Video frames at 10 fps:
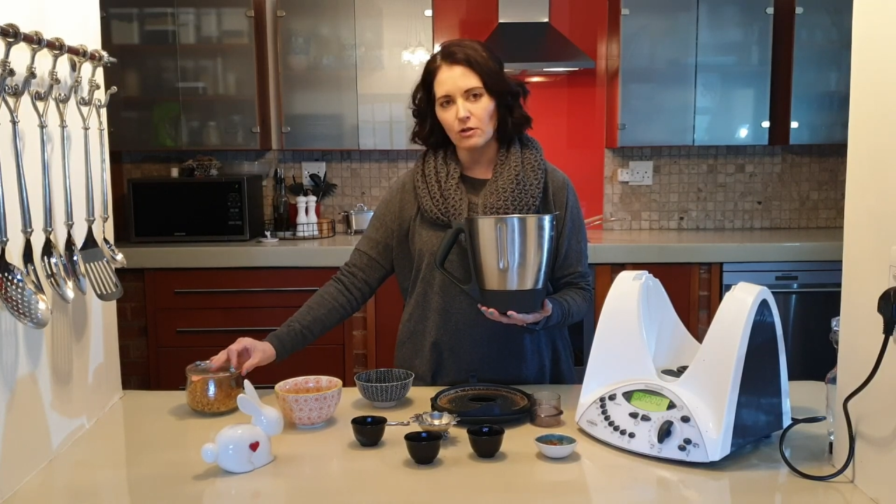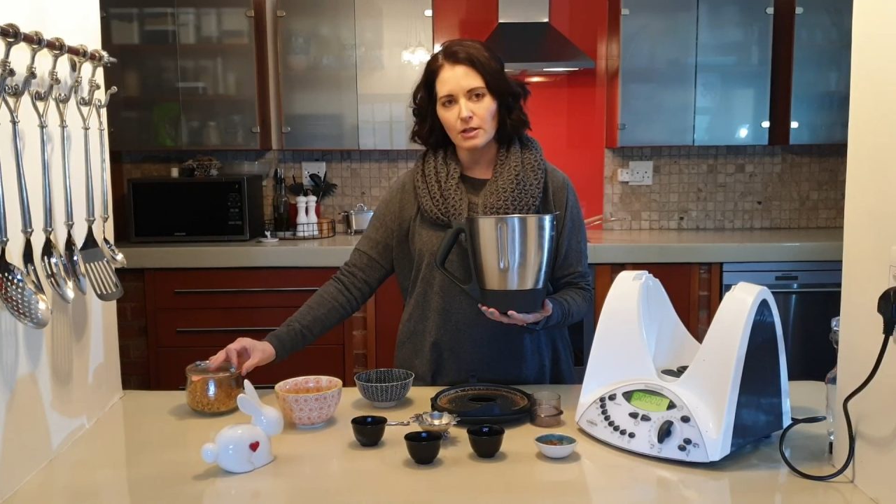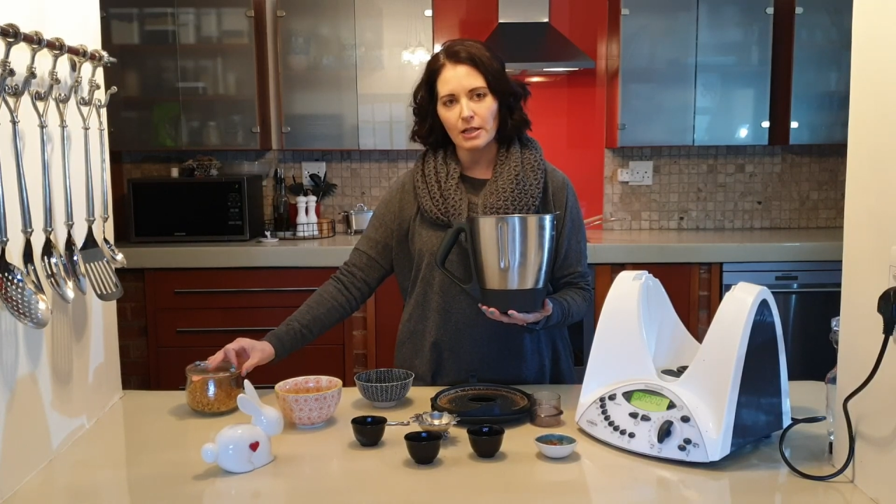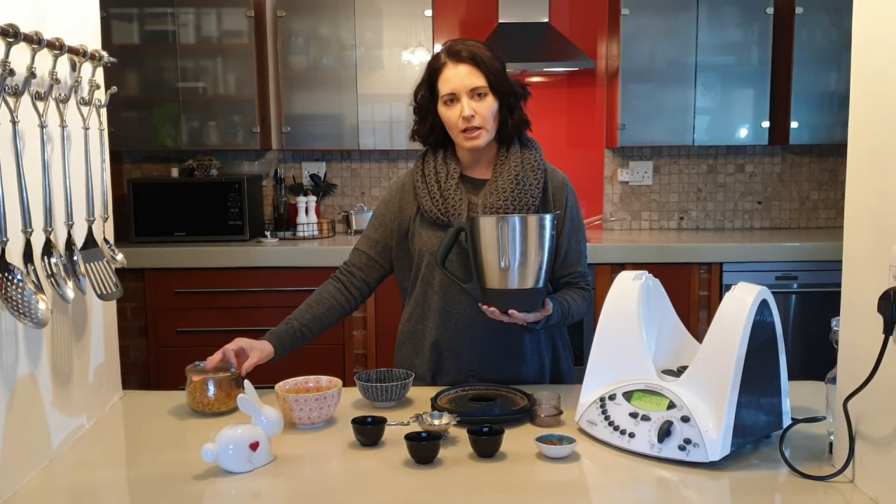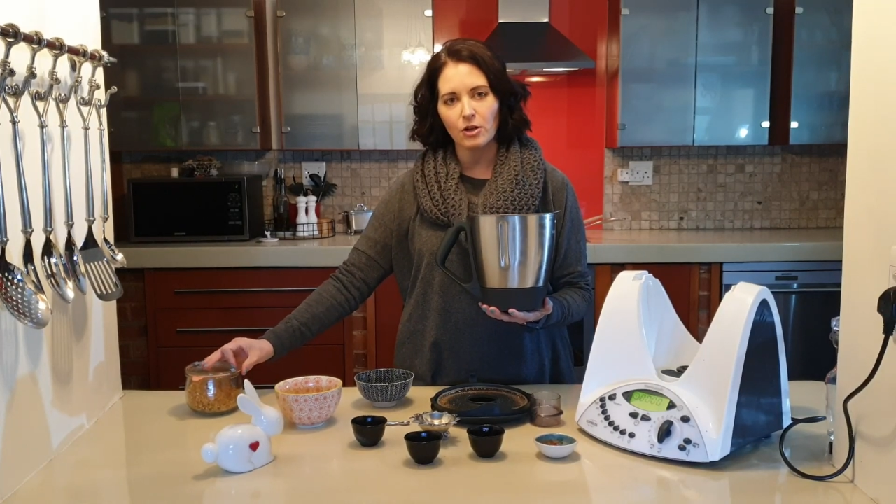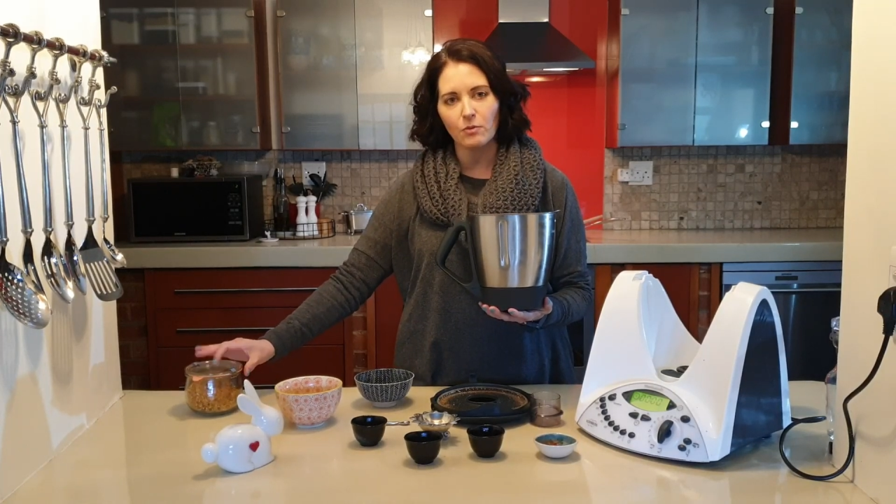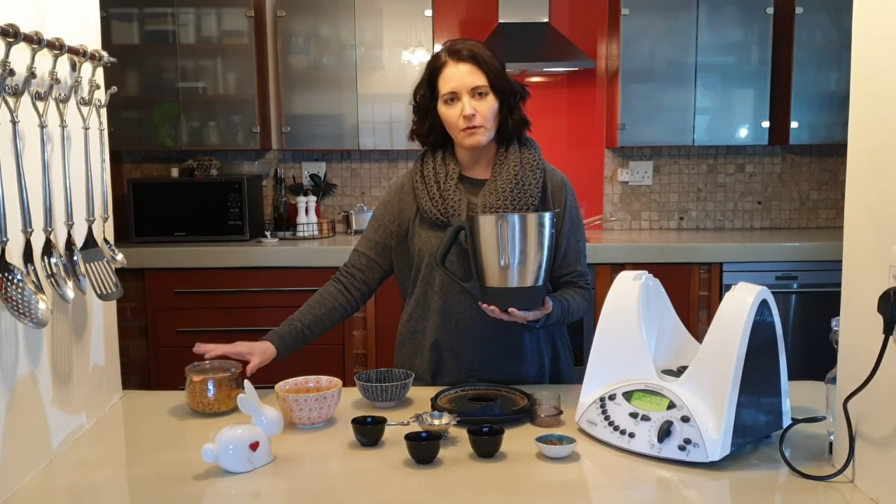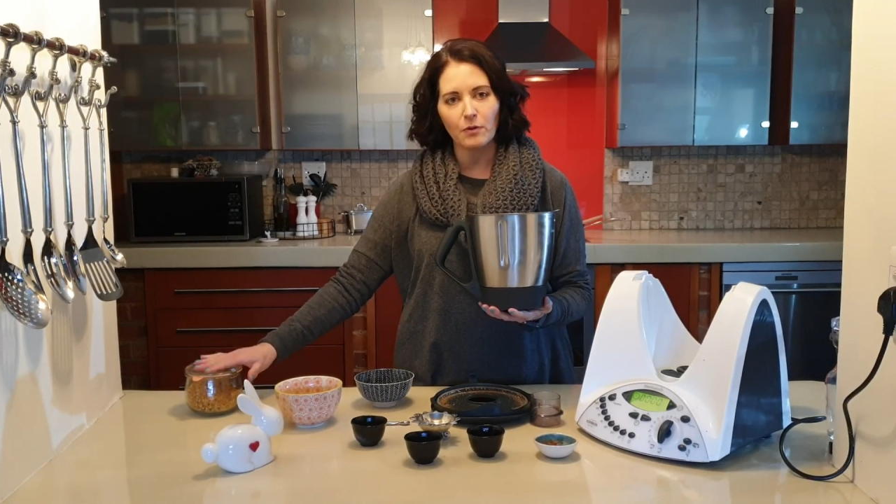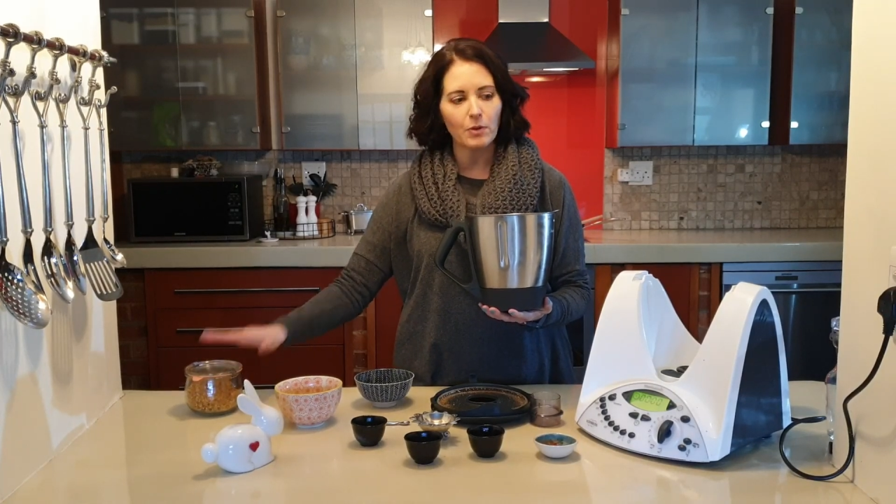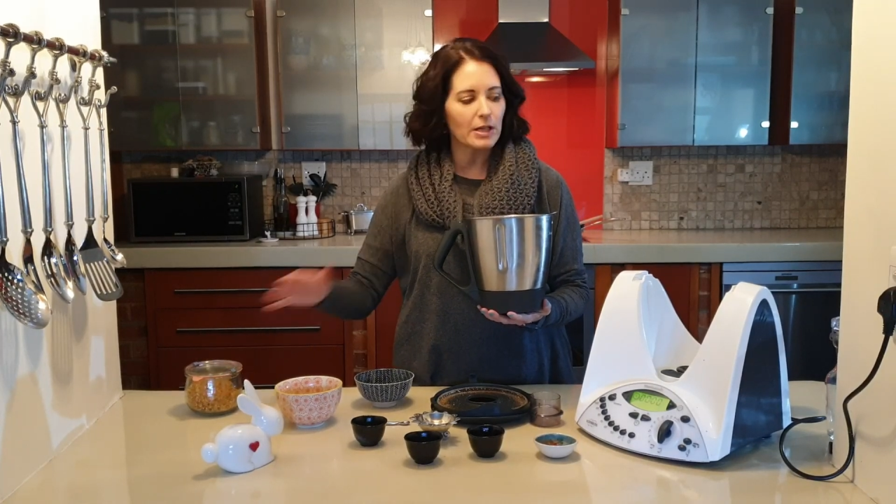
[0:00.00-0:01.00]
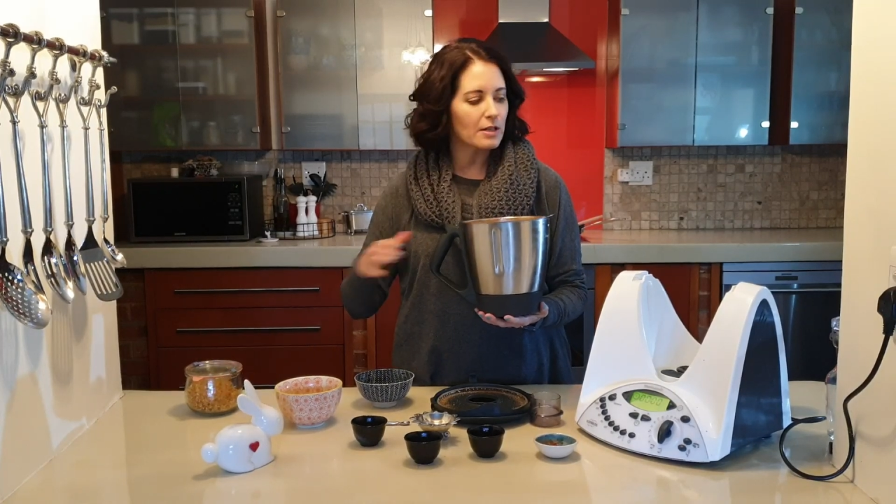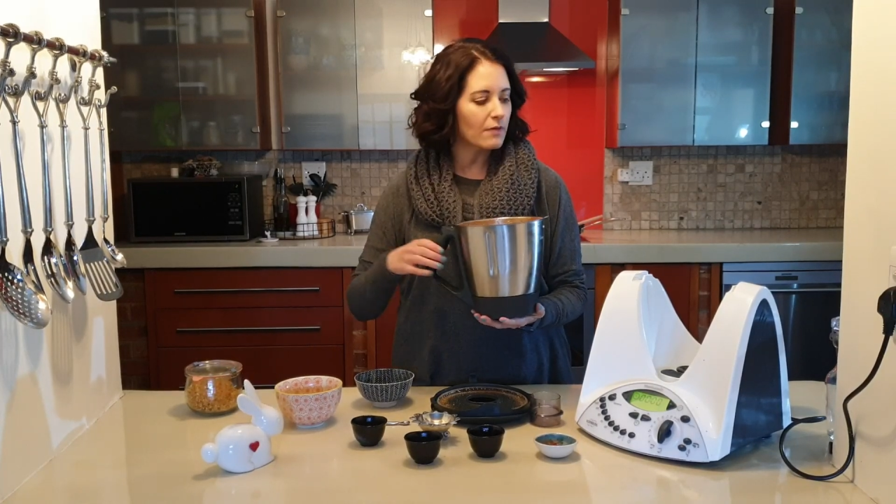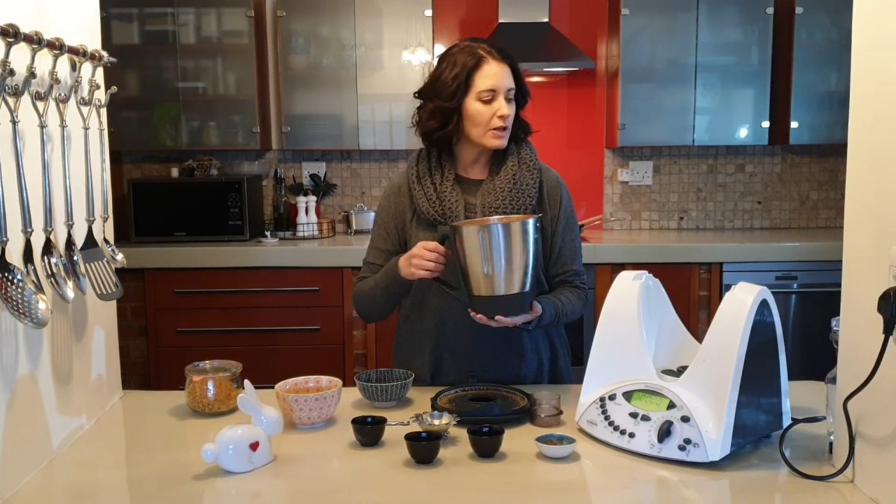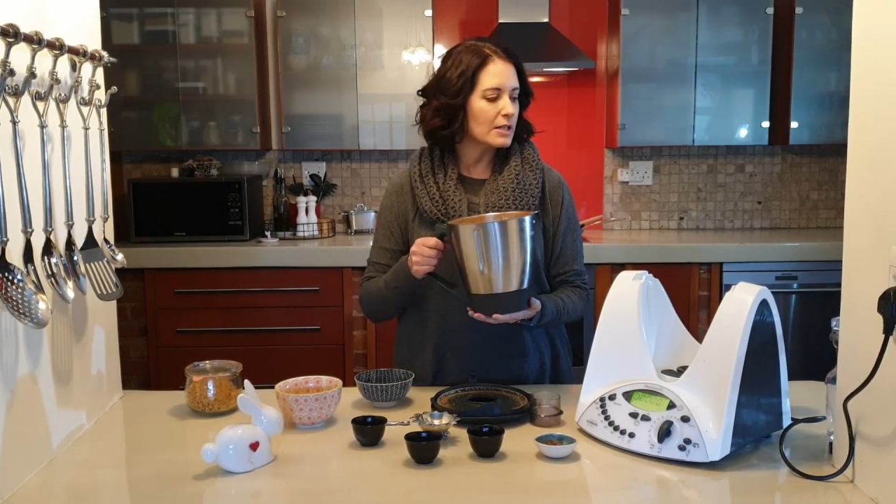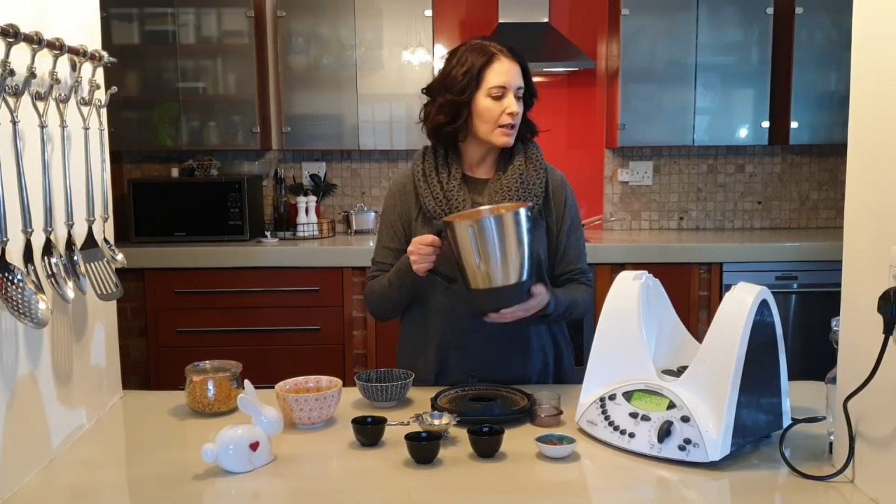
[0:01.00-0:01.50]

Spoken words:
container with the rest of it,